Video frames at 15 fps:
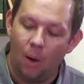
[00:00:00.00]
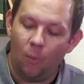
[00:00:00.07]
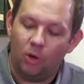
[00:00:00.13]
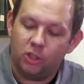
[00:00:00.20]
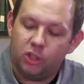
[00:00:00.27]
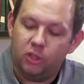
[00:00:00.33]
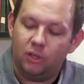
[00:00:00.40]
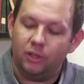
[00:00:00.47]
I
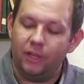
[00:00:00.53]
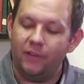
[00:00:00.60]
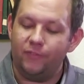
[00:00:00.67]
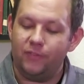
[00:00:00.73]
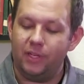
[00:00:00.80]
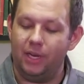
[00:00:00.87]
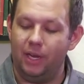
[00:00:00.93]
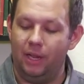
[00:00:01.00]
want you to
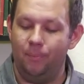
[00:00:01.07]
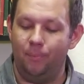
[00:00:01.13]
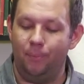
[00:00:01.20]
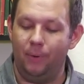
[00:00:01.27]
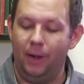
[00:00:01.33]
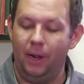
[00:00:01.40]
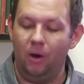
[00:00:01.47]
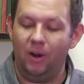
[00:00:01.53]
lift it in
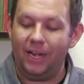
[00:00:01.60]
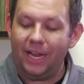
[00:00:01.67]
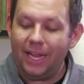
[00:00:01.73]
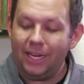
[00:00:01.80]
prayer. In